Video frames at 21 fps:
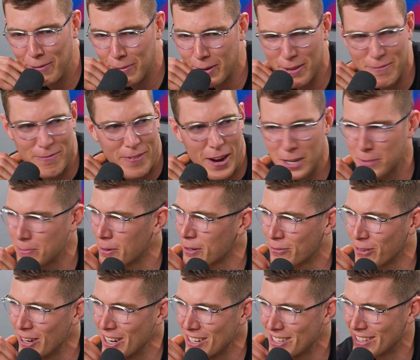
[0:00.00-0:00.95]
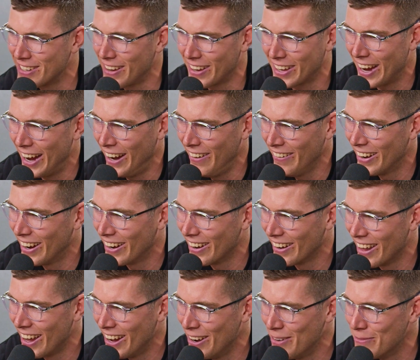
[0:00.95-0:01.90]
Probably Facebook friends. Does that count? I
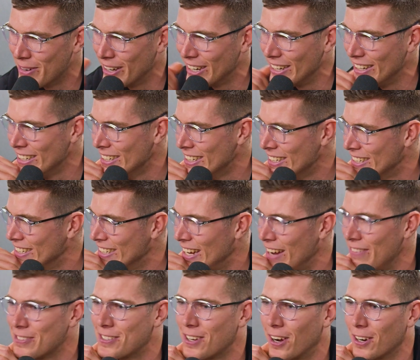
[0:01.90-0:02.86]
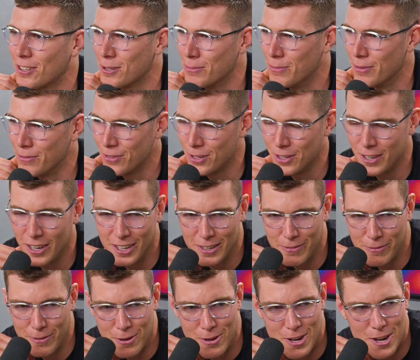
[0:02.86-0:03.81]
don't know. But haven't talked to him in a
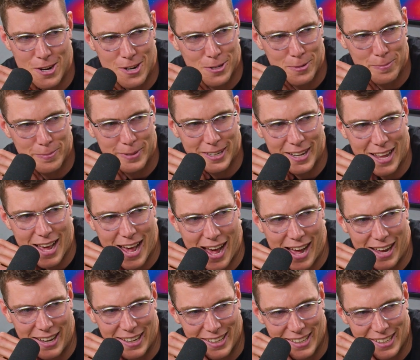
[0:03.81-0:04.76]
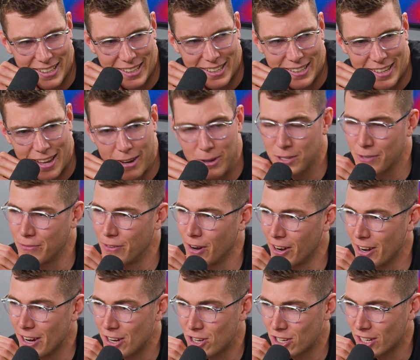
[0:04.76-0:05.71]
few years. But that was a
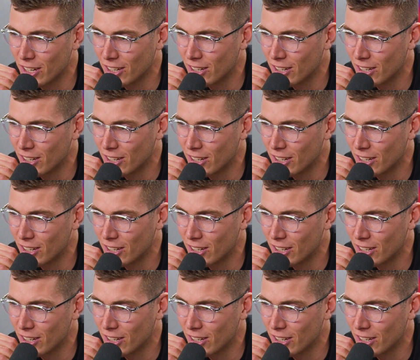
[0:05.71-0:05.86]
very interesting.